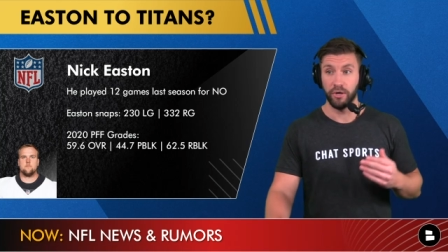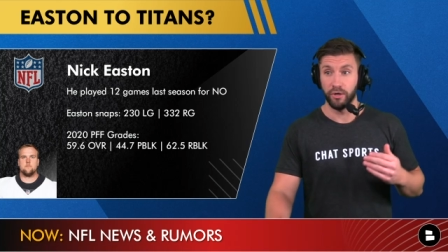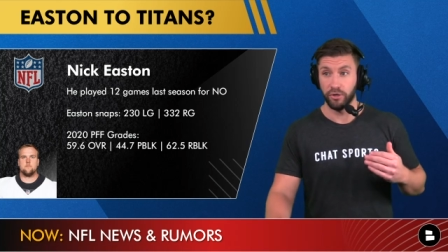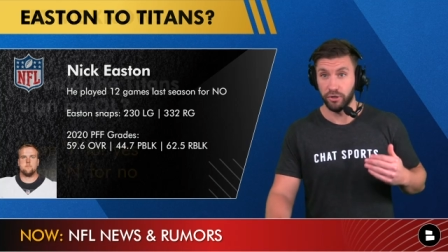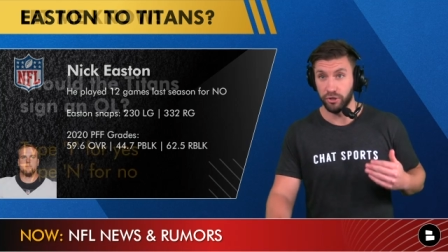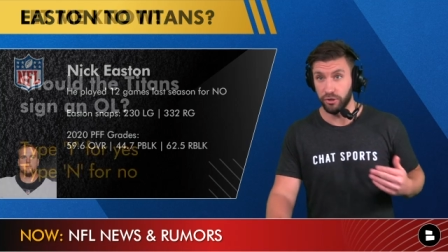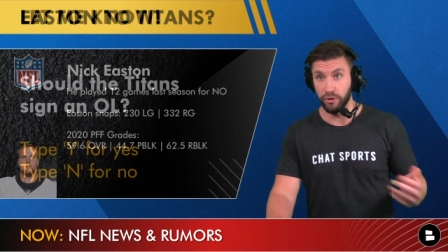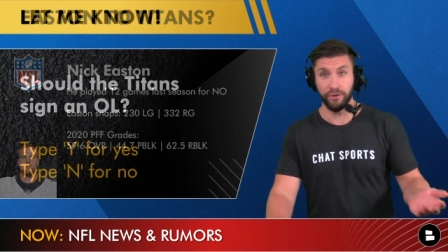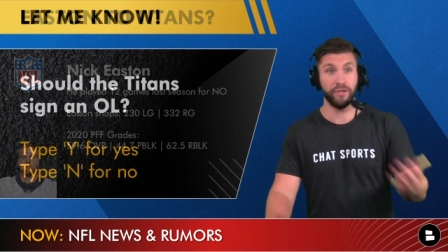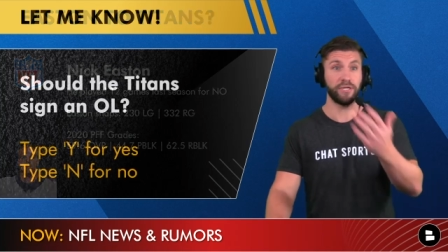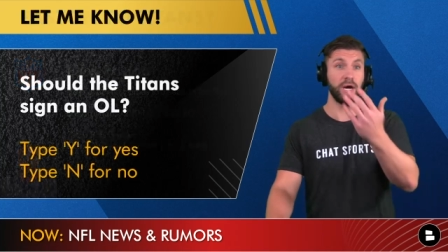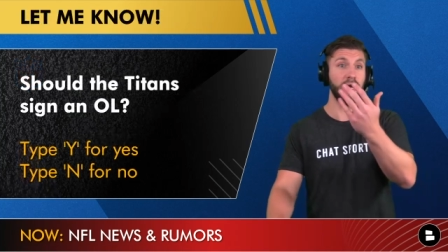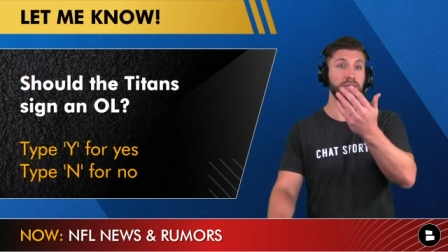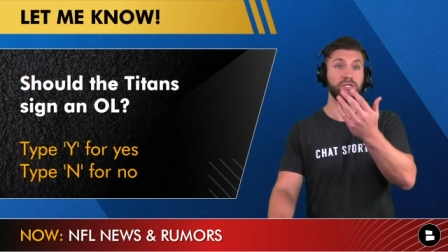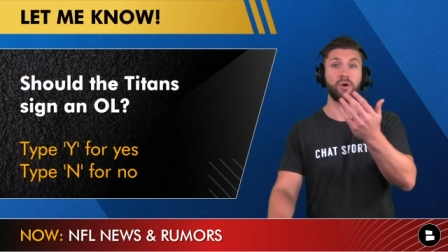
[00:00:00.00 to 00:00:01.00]
Should the
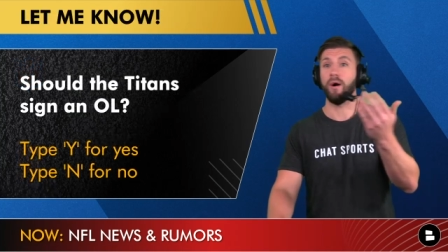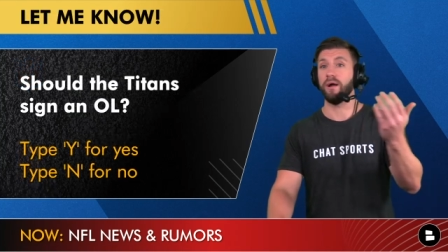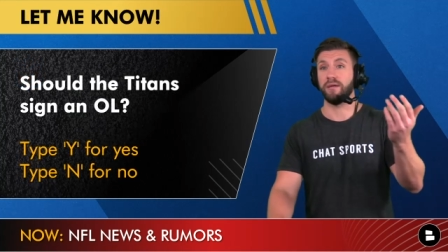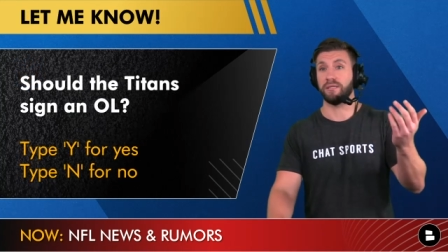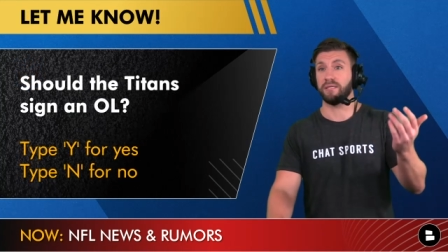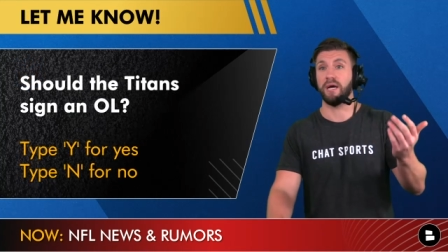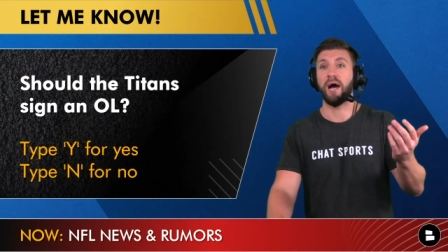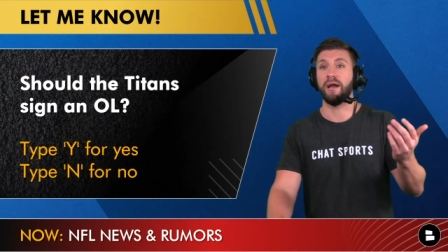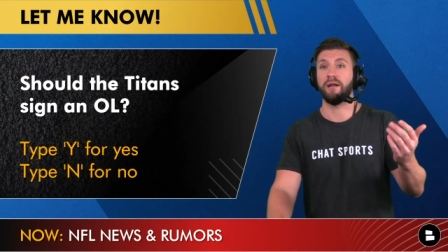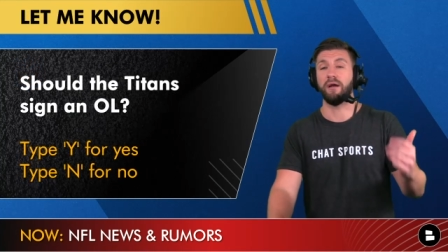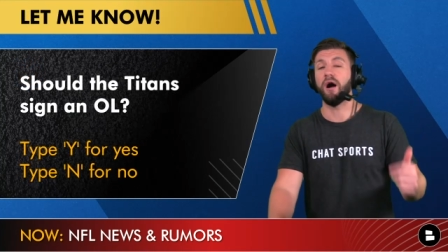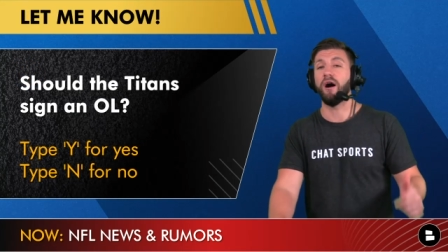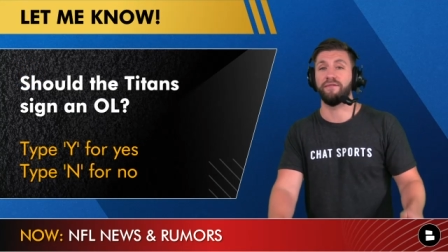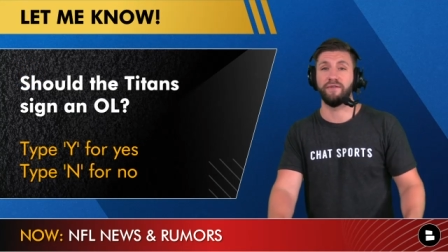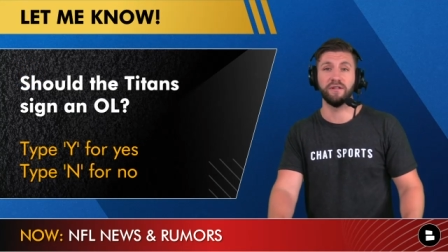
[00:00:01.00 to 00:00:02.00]
Titans go out and sign an
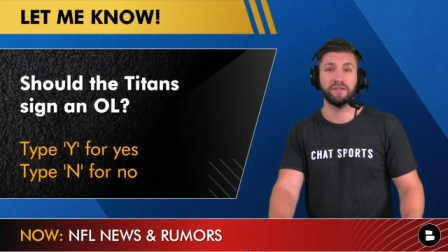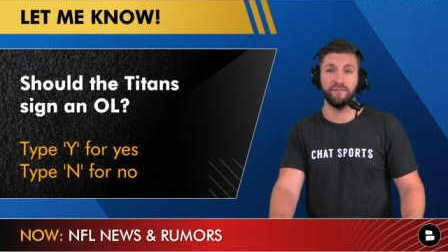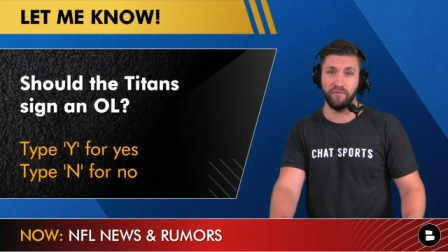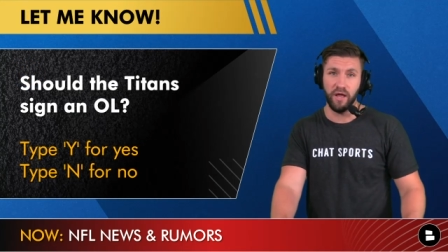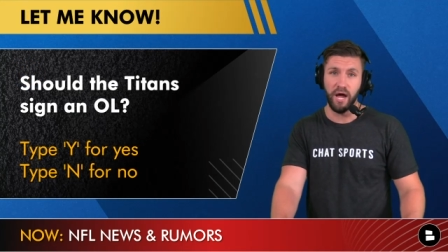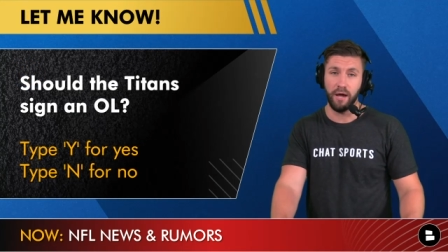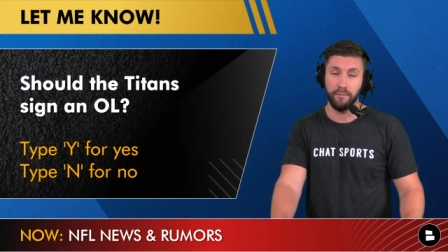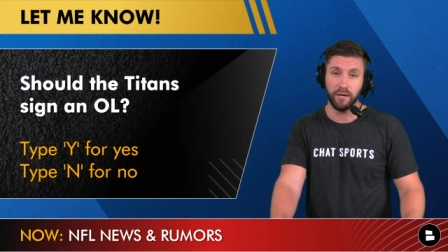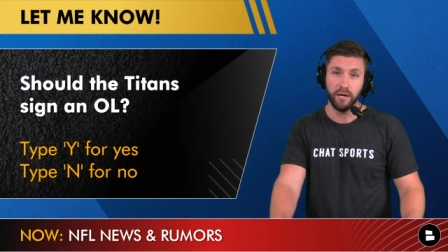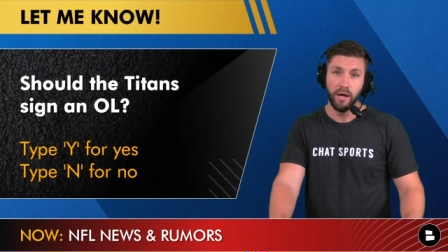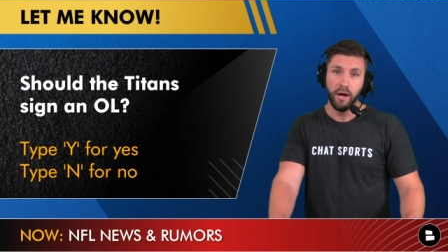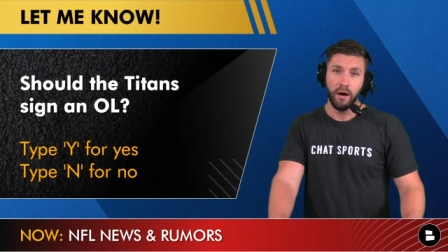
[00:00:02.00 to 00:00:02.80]
offensive lineman?